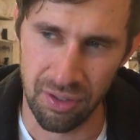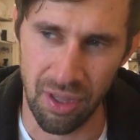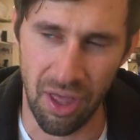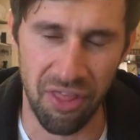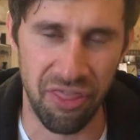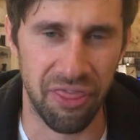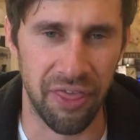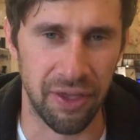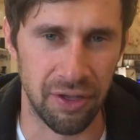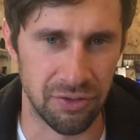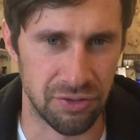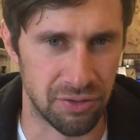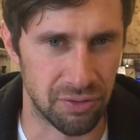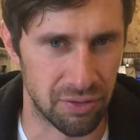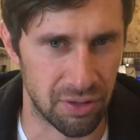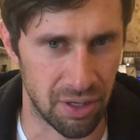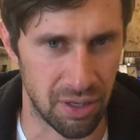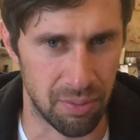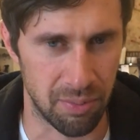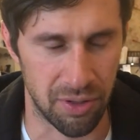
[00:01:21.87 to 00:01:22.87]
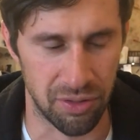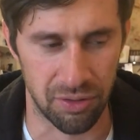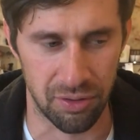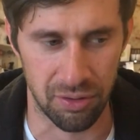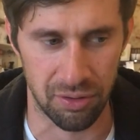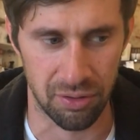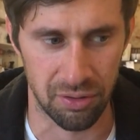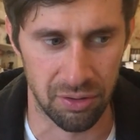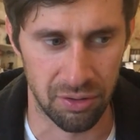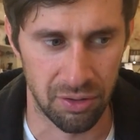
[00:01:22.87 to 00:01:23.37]
a thing to them, and
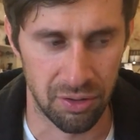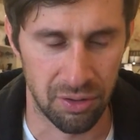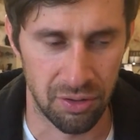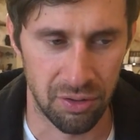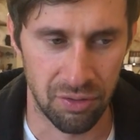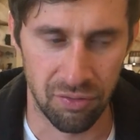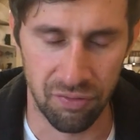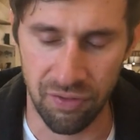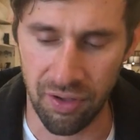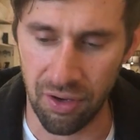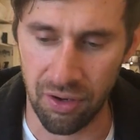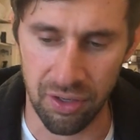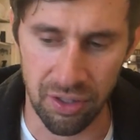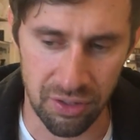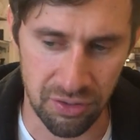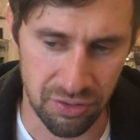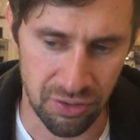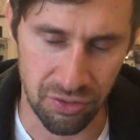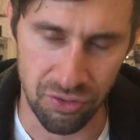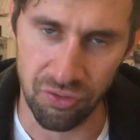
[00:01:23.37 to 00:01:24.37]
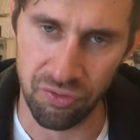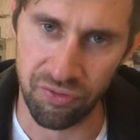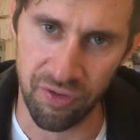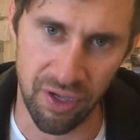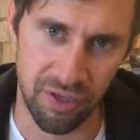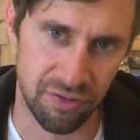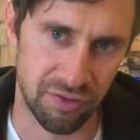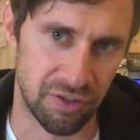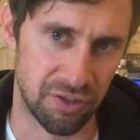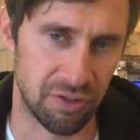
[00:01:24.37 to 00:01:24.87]
they're very into new
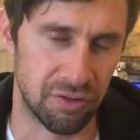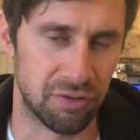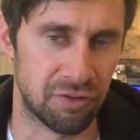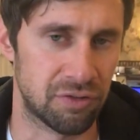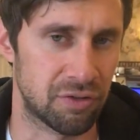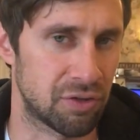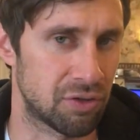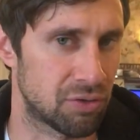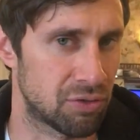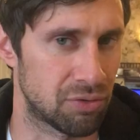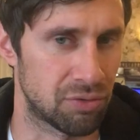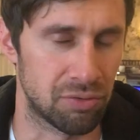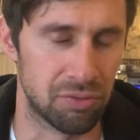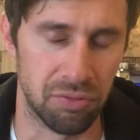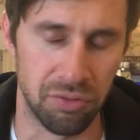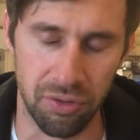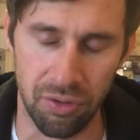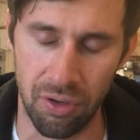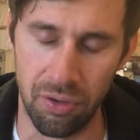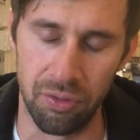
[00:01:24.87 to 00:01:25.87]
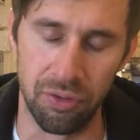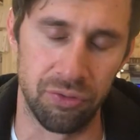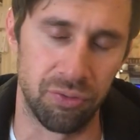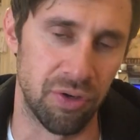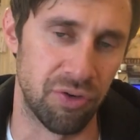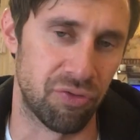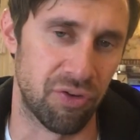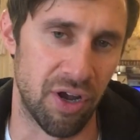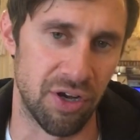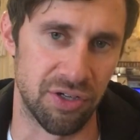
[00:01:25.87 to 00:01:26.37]
faces, so they're always
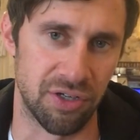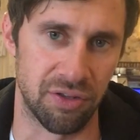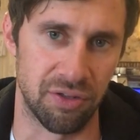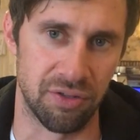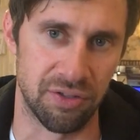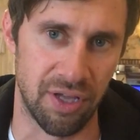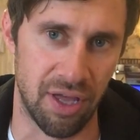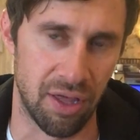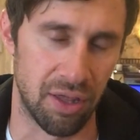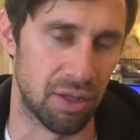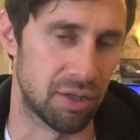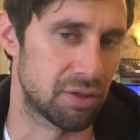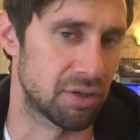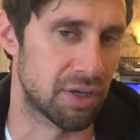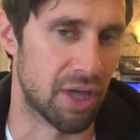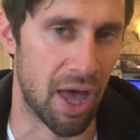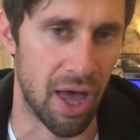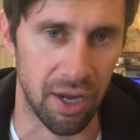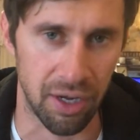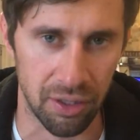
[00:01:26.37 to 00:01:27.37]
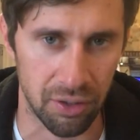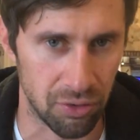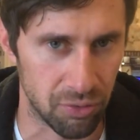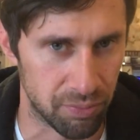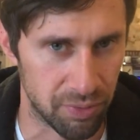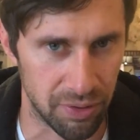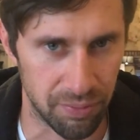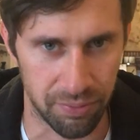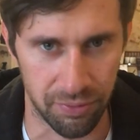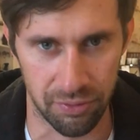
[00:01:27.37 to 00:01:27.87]
refreshing their talent and adding new
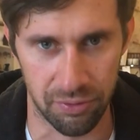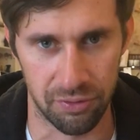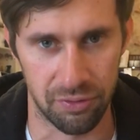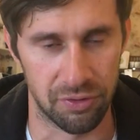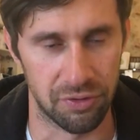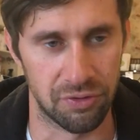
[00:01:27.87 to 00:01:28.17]
people.